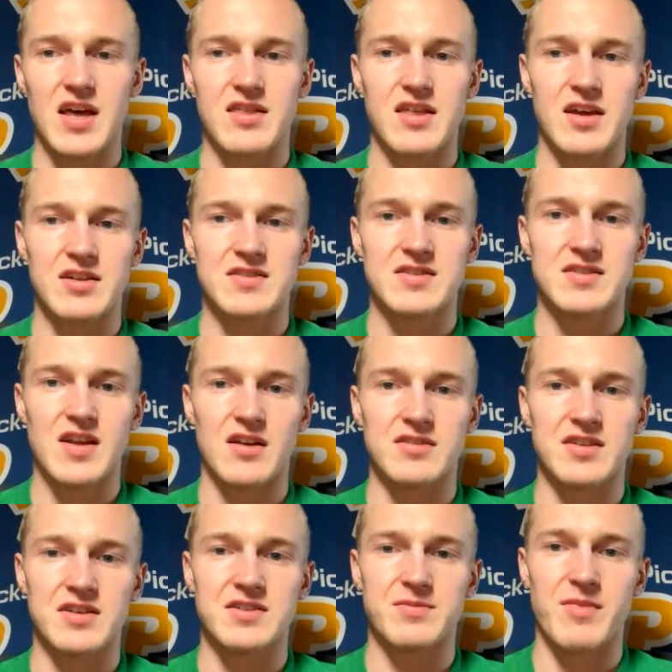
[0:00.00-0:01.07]
I think the
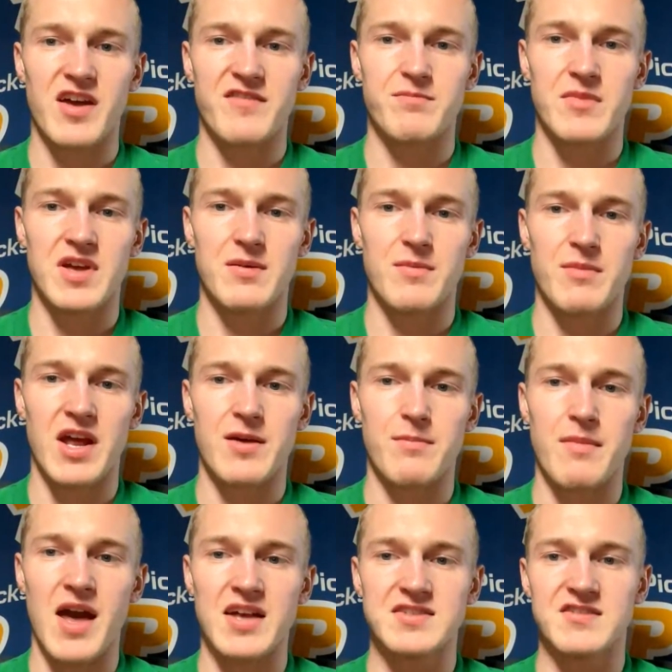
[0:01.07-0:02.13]
Celtics may have made a
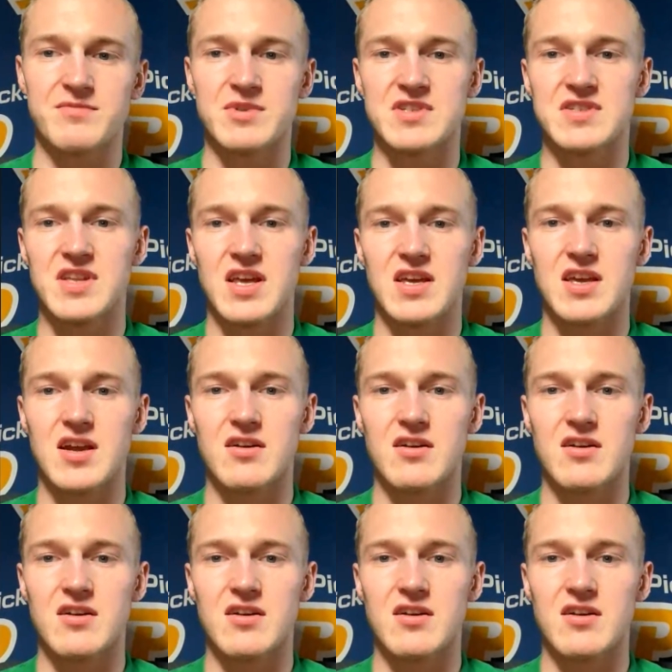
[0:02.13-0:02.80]
massive mistake